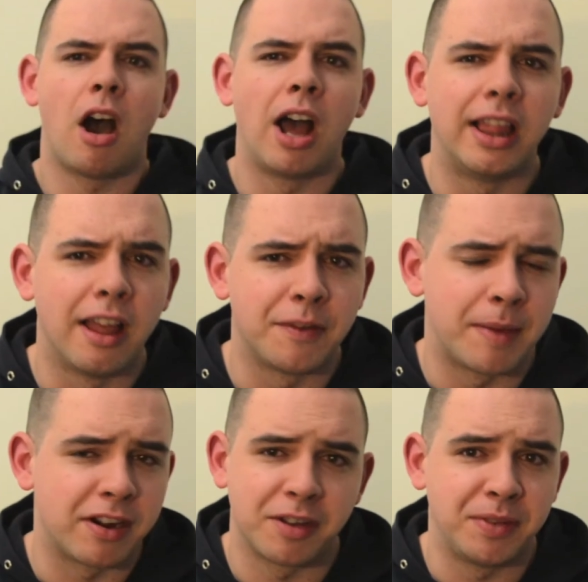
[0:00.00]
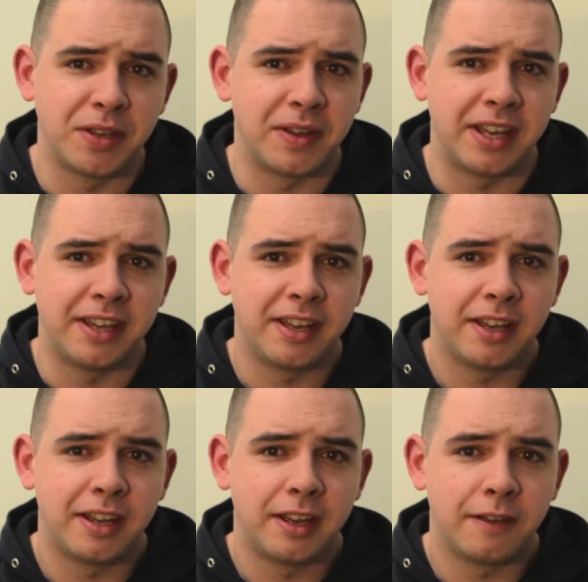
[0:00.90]
I love American Beauty
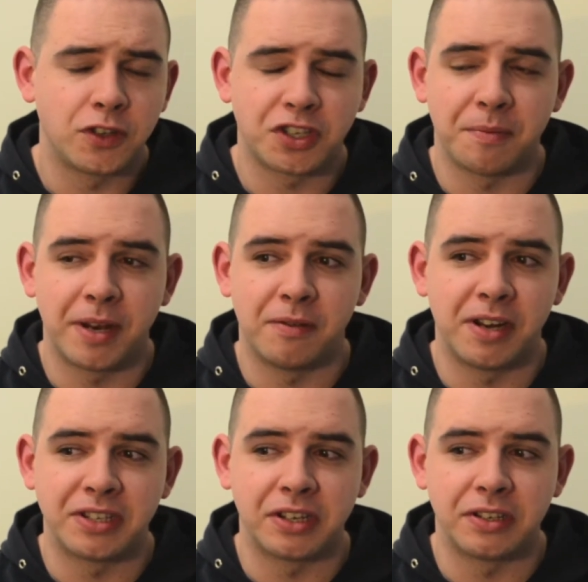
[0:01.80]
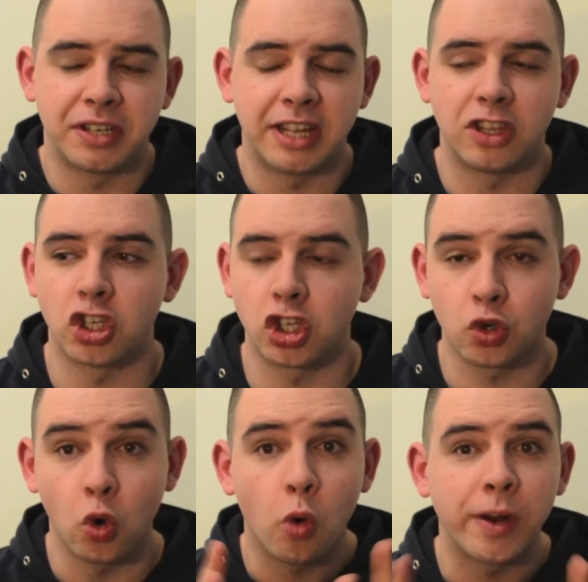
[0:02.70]
for so many reasons. The
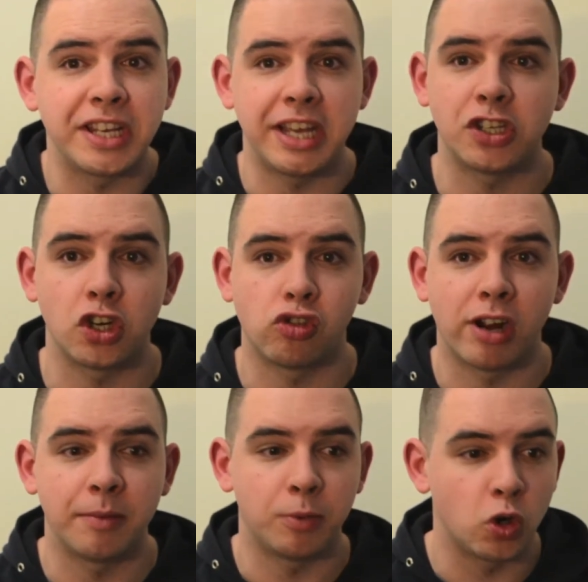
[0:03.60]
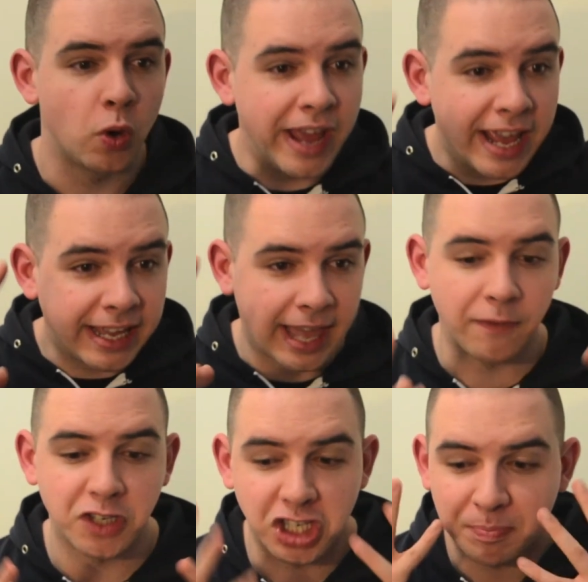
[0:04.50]
story is incredible.
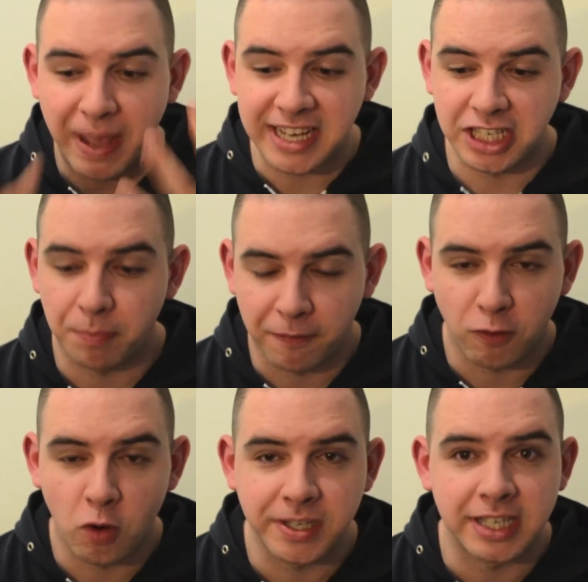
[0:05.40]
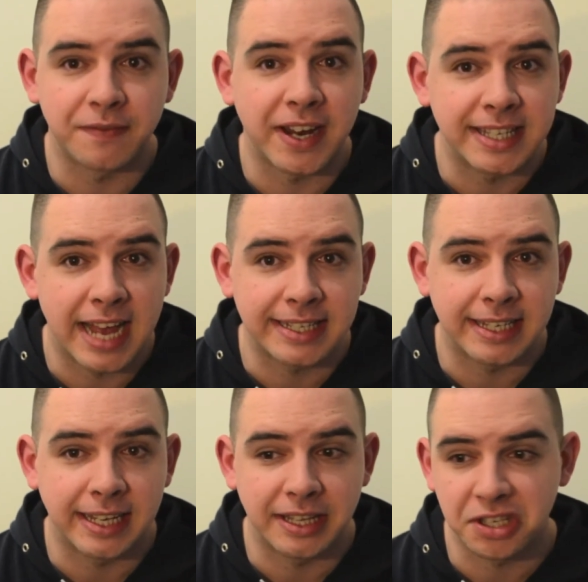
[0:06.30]
Kevin Spacey's performance is
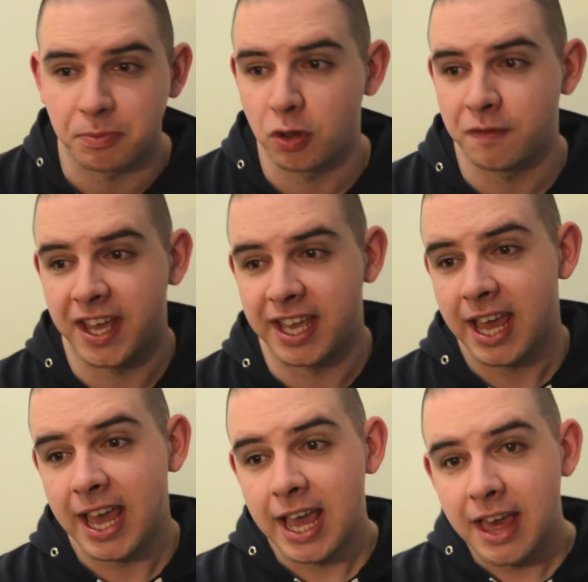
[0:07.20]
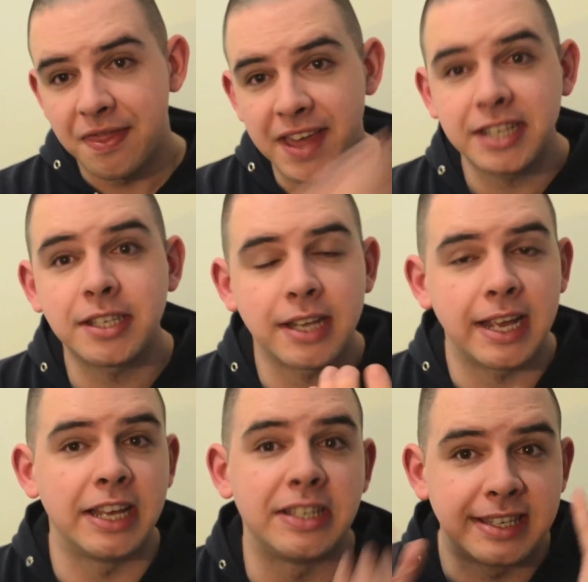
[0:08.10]
fantastic in this movie. This
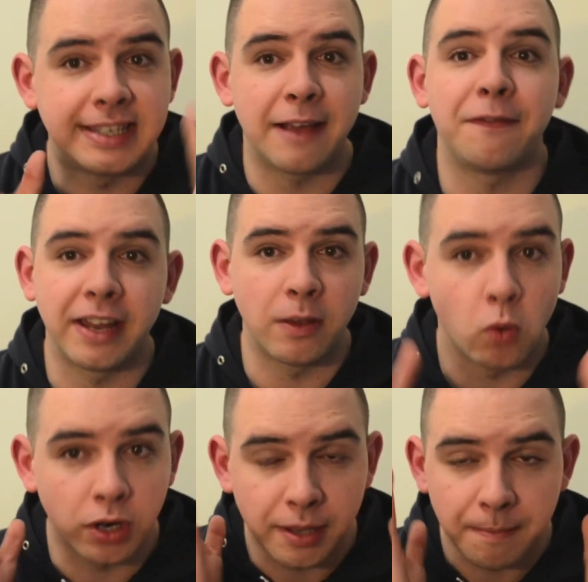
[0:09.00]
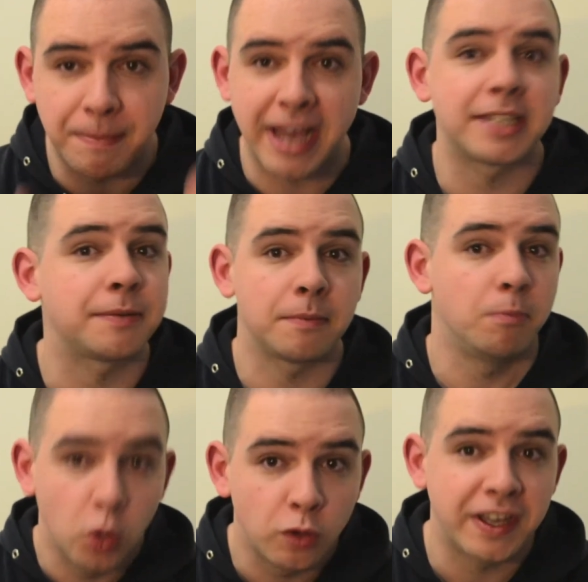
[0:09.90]
is definitely one of the best
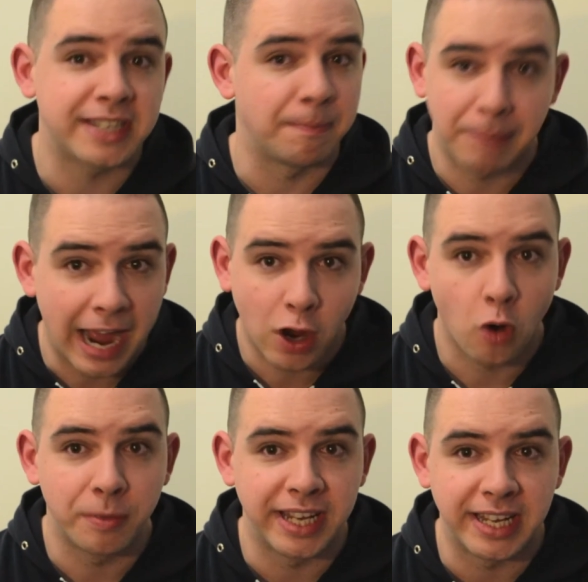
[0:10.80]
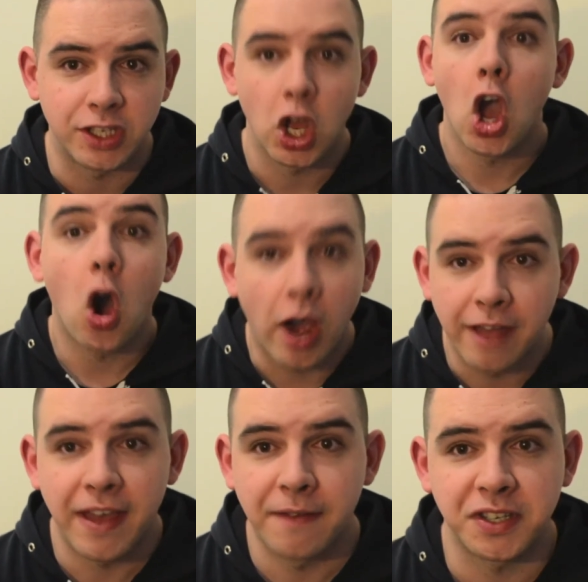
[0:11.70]
movies and black comedies
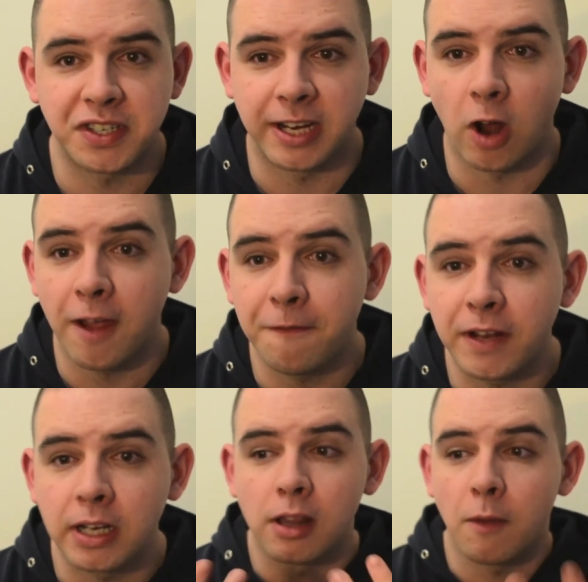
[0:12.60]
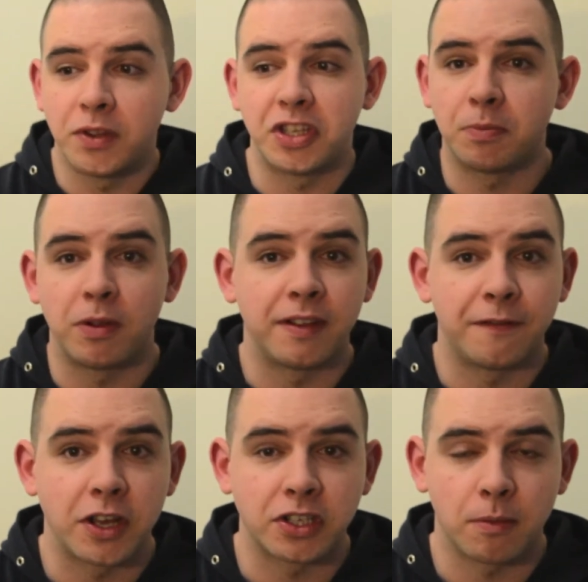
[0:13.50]
I've ever seen. I fell in love with this movie the
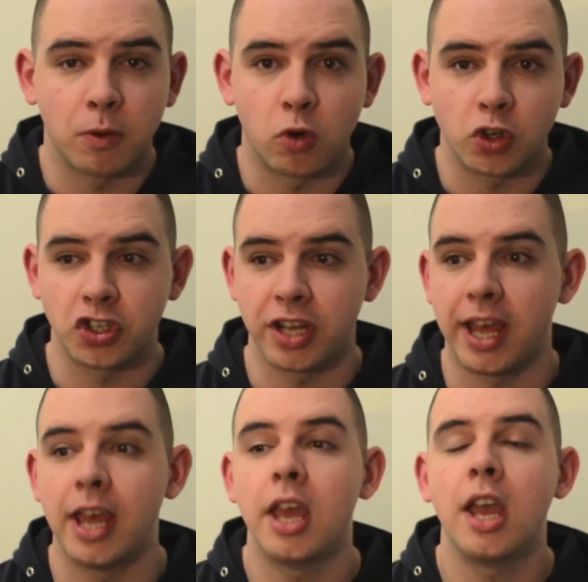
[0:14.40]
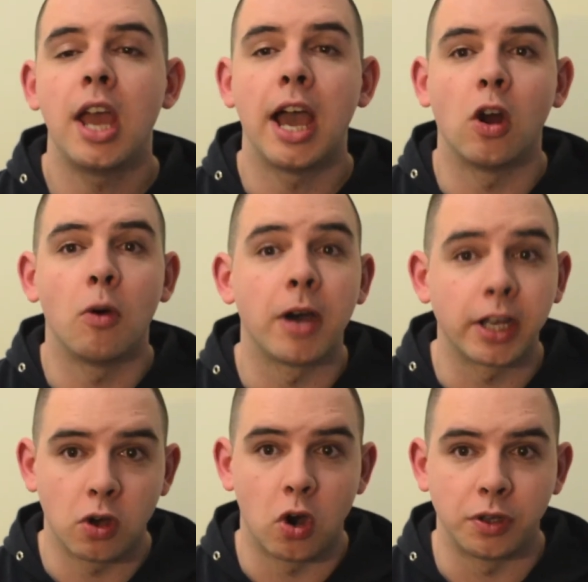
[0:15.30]
first time I watched it, and oh my
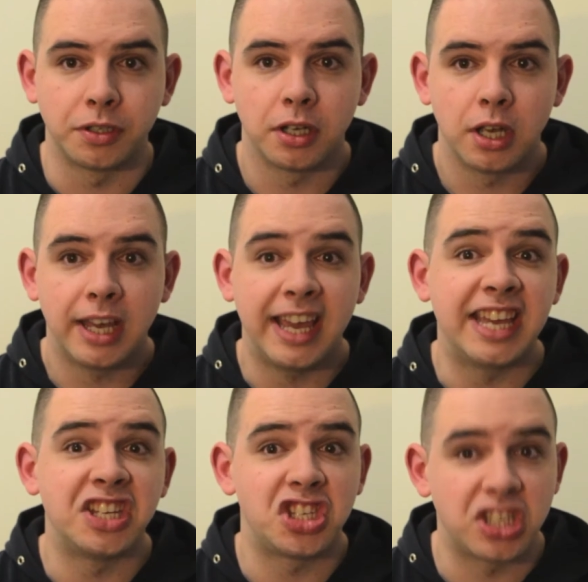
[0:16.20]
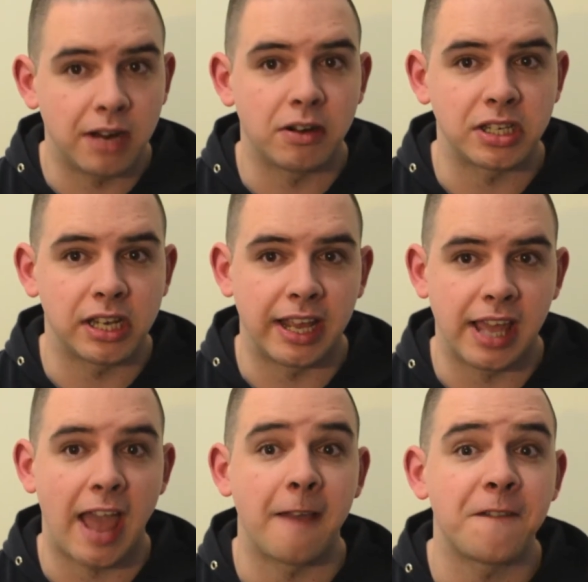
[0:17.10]
god, it is seriously
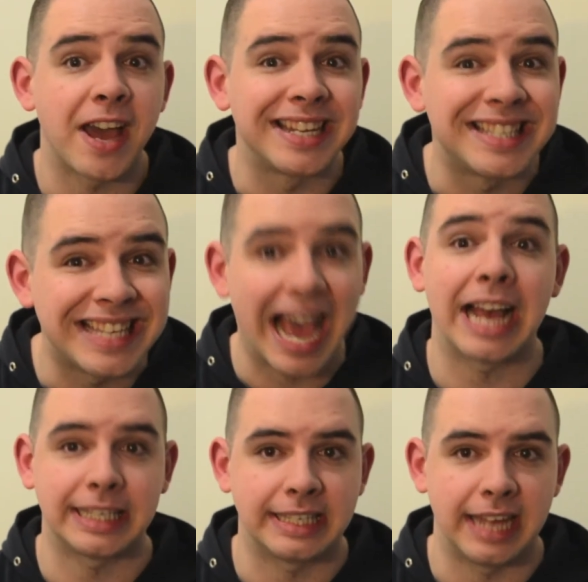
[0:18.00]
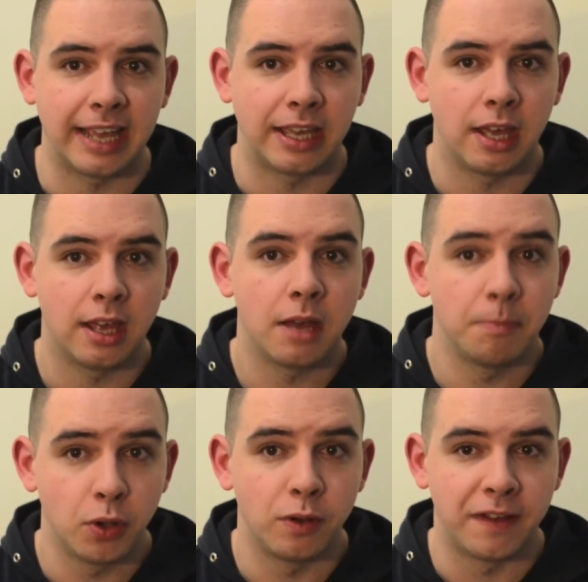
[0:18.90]
a fantastic
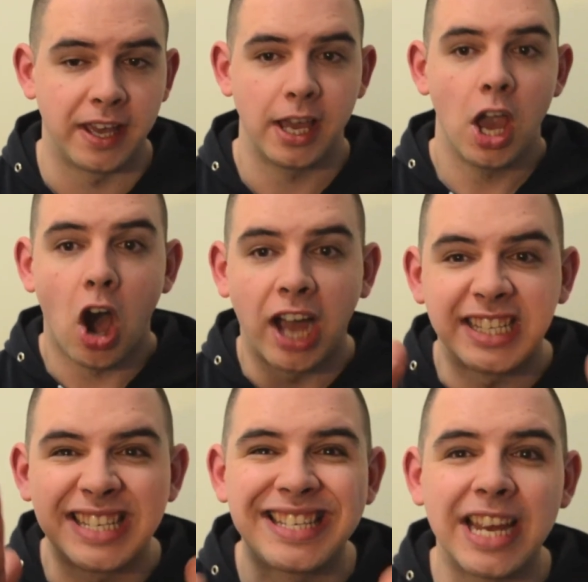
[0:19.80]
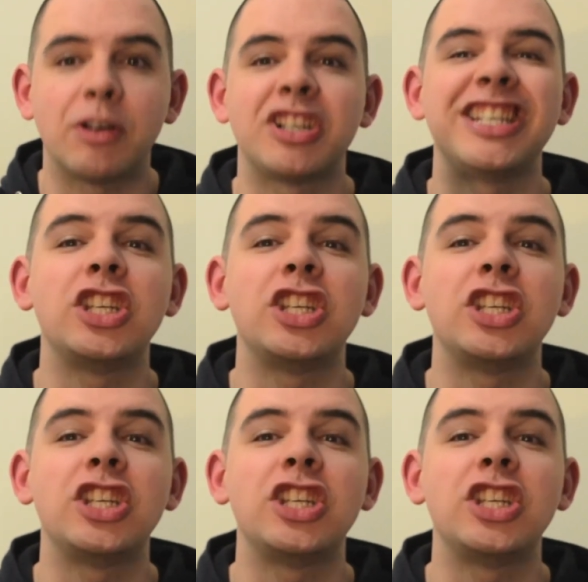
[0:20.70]
movie. I seriously